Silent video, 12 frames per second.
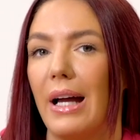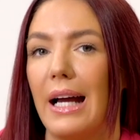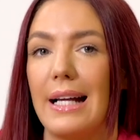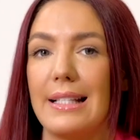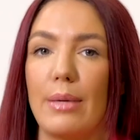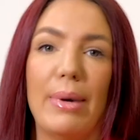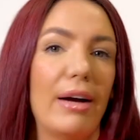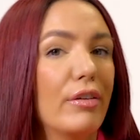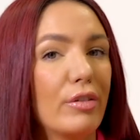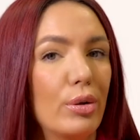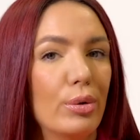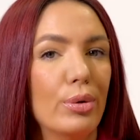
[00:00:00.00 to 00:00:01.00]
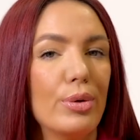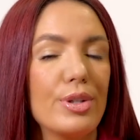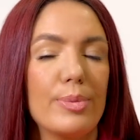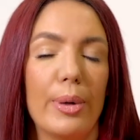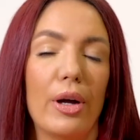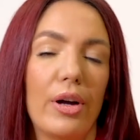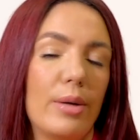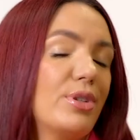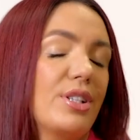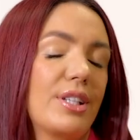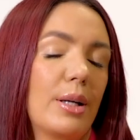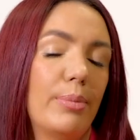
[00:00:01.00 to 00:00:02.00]
as a matter of course, but I'm
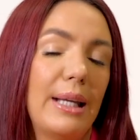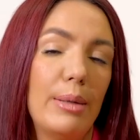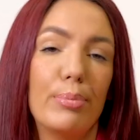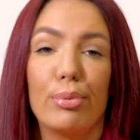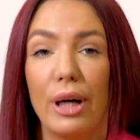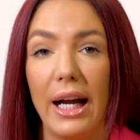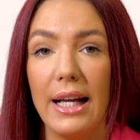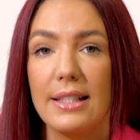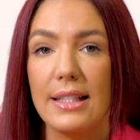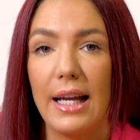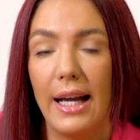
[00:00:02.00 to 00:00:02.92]
just a complete brat